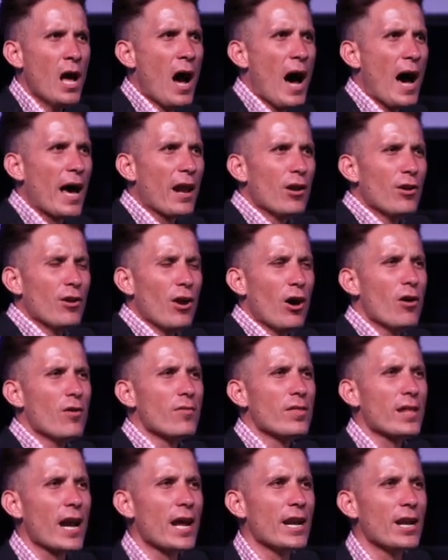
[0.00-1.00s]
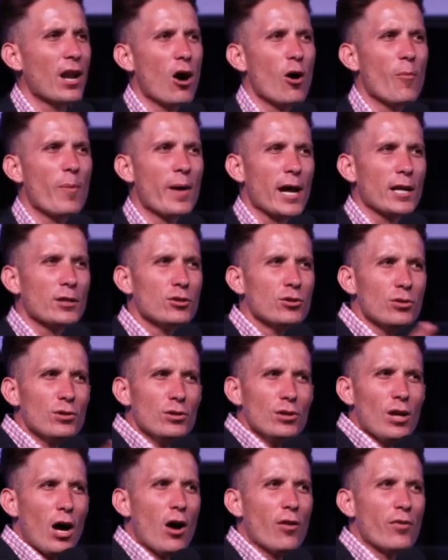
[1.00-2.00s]
I don't know that I know, but I do
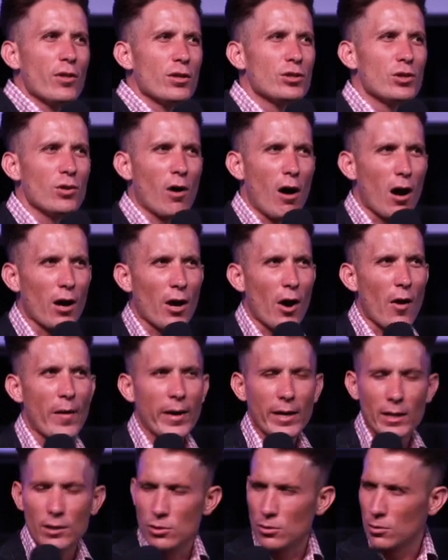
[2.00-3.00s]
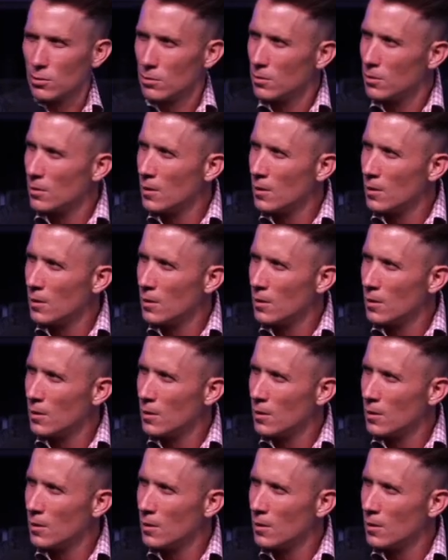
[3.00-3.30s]
know that you are going to.